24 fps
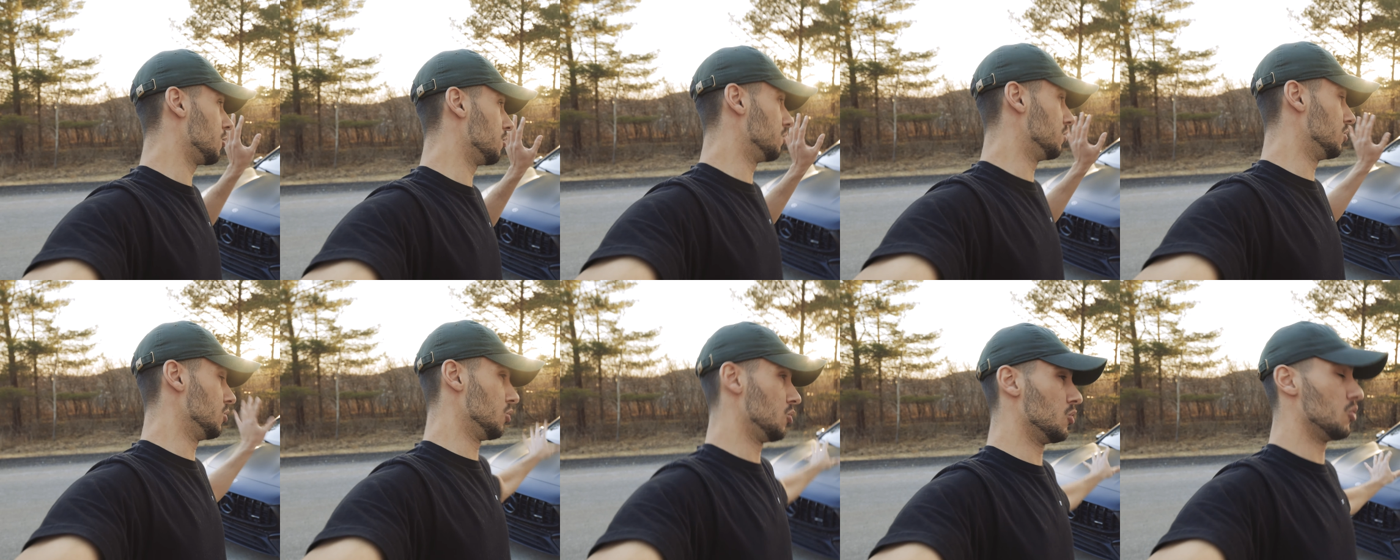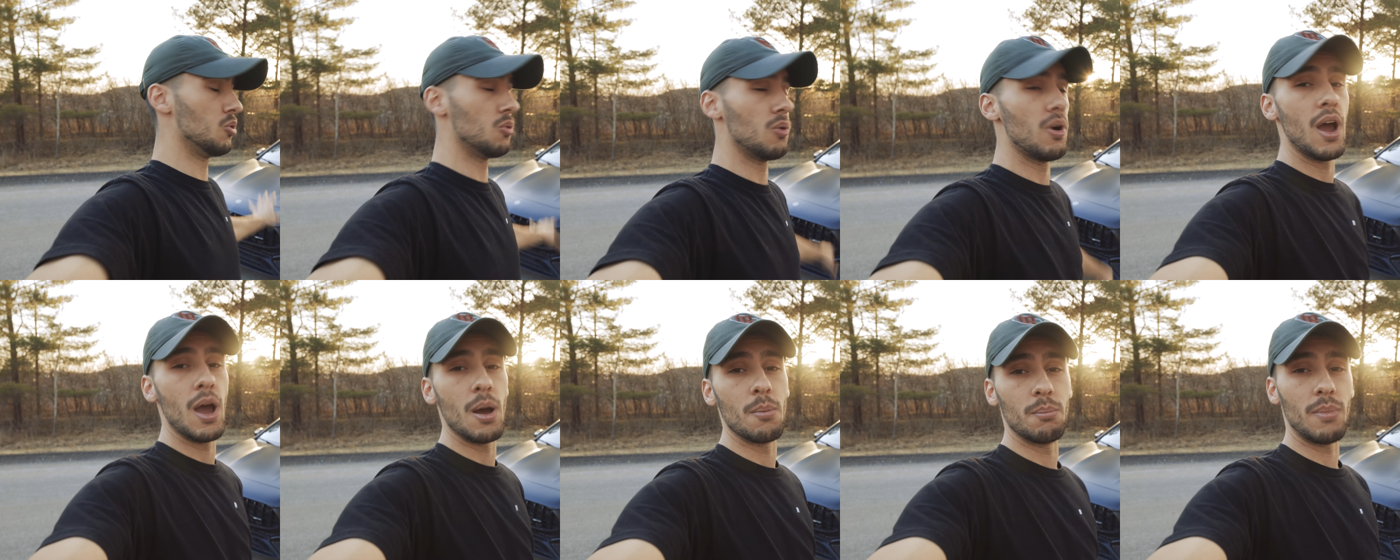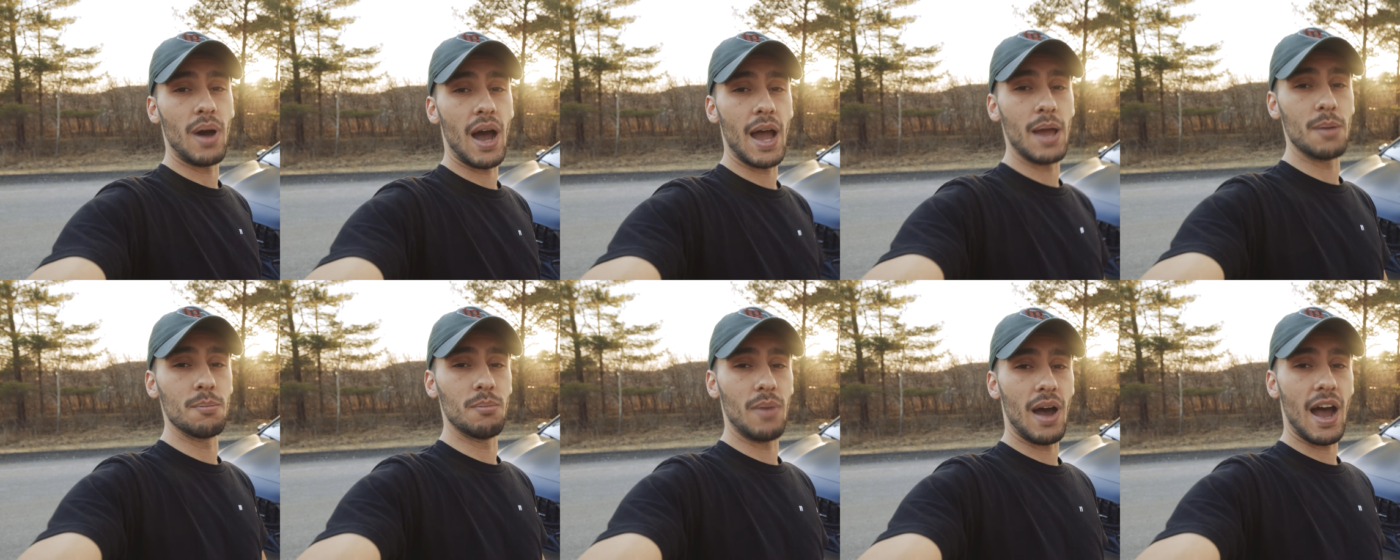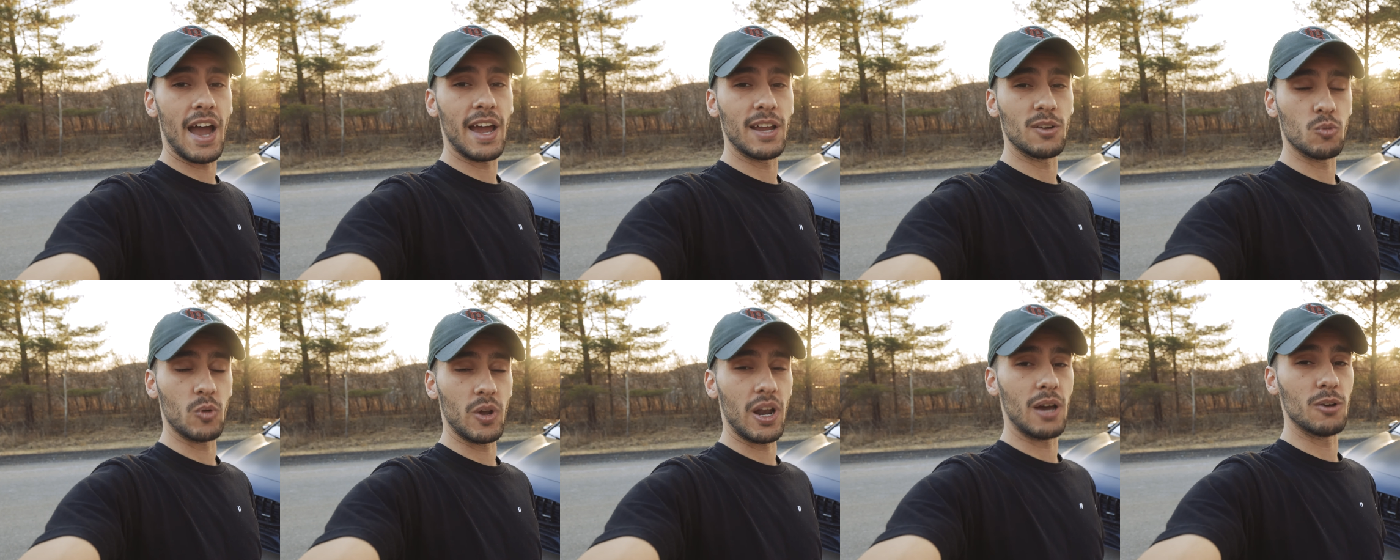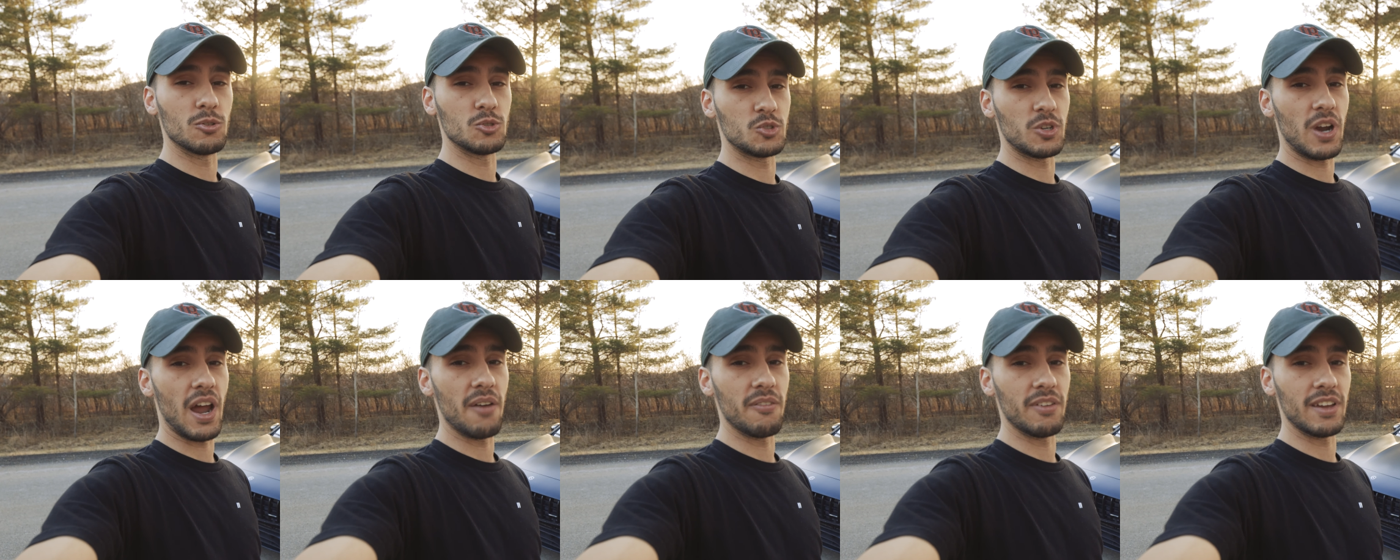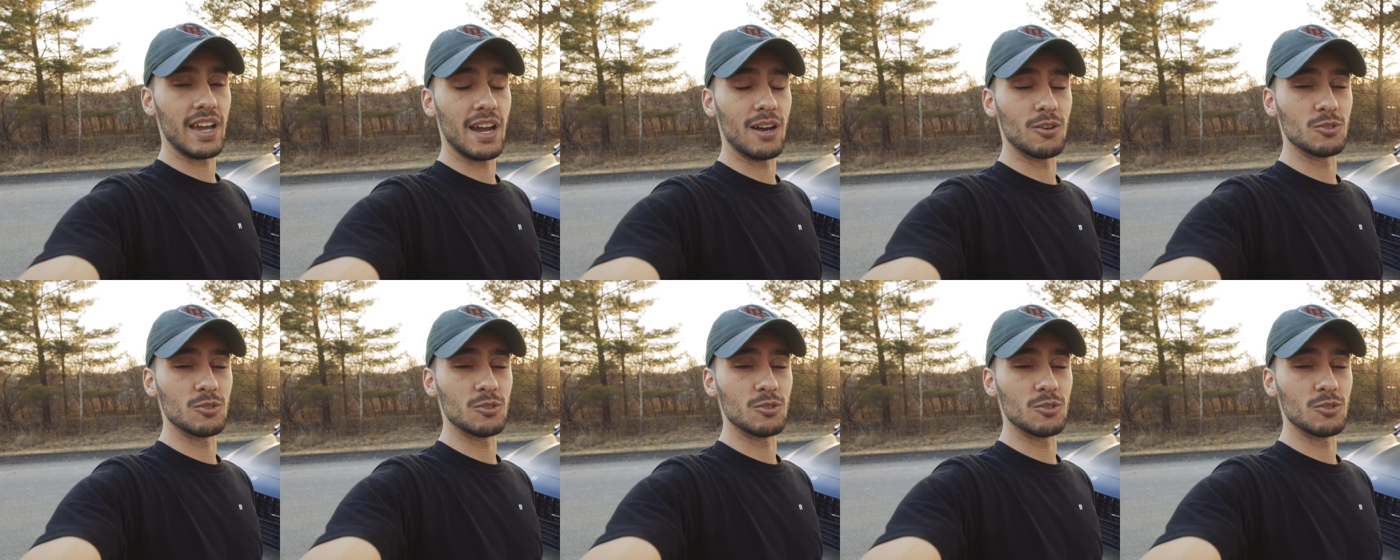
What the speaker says: blew my mind when I was driving.